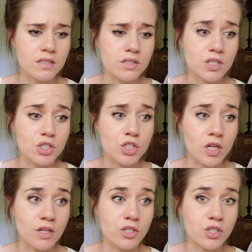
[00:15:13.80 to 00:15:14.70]
to
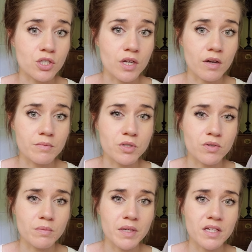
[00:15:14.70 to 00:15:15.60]
judge how I'm
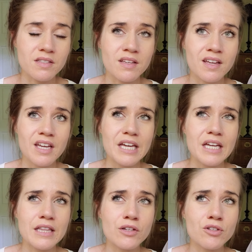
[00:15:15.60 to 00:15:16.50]
doing, because
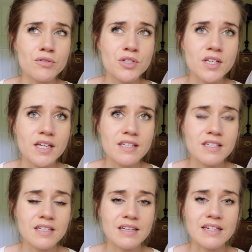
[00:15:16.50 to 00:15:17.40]
there usually
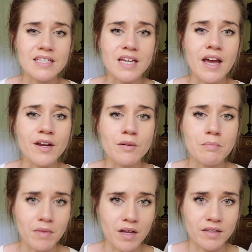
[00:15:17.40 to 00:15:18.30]
isn't an entire
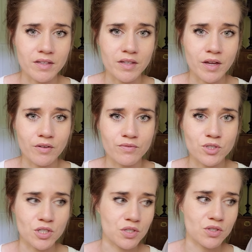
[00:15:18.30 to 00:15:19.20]
month of
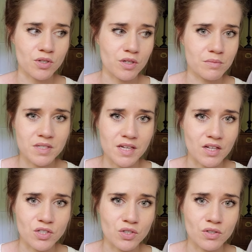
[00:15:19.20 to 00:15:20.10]
just
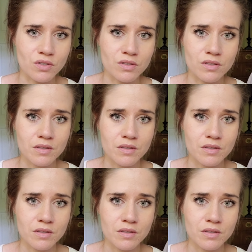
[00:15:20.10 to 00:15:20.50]
circumstantial.